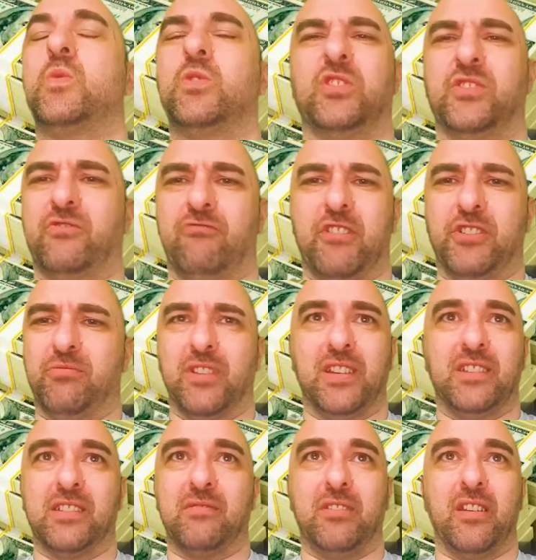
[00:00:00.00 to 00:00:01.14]
Just rich,
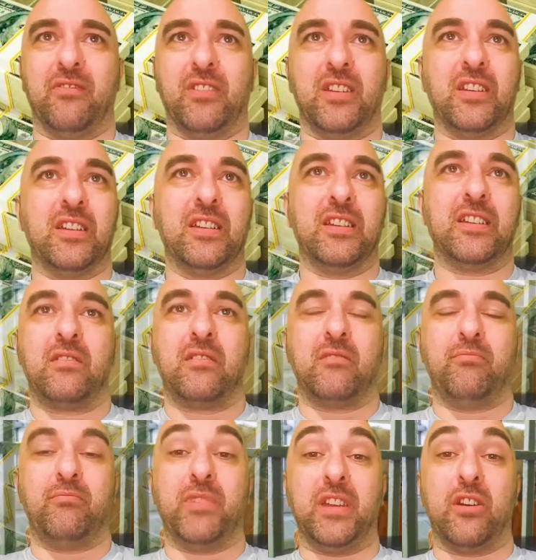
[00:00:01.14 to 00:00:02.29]
please. Lovely.
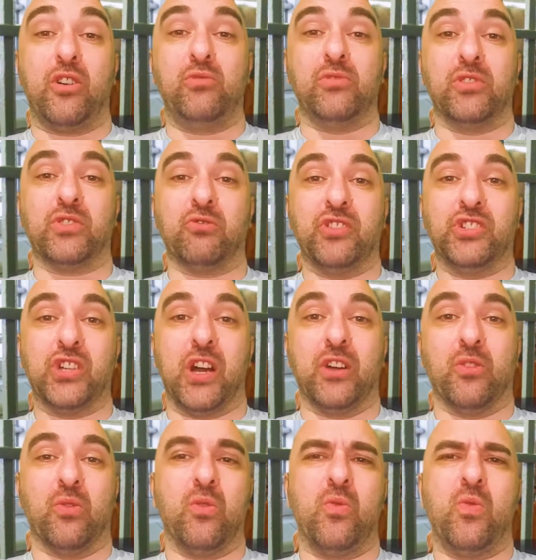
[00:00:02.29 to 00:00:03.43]
Be homeless or in
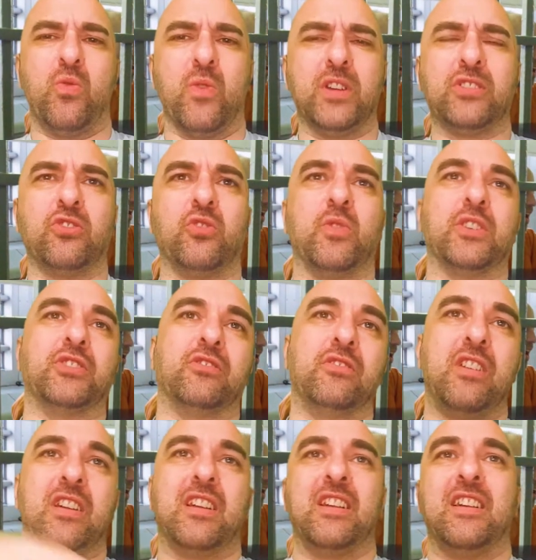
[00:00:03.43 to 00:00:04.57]
jail? Ooh, that's a good question.
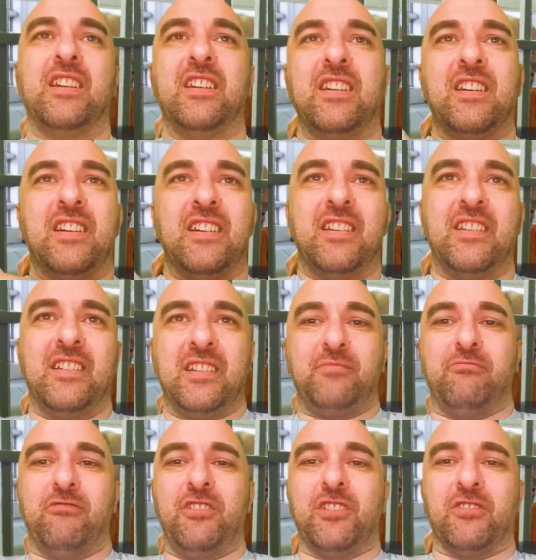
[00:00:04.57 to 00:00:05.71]
That's
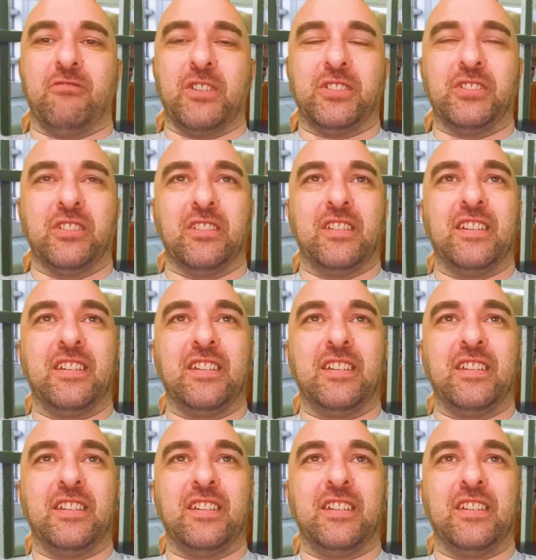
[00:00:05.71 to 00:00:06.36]
a brilliant question.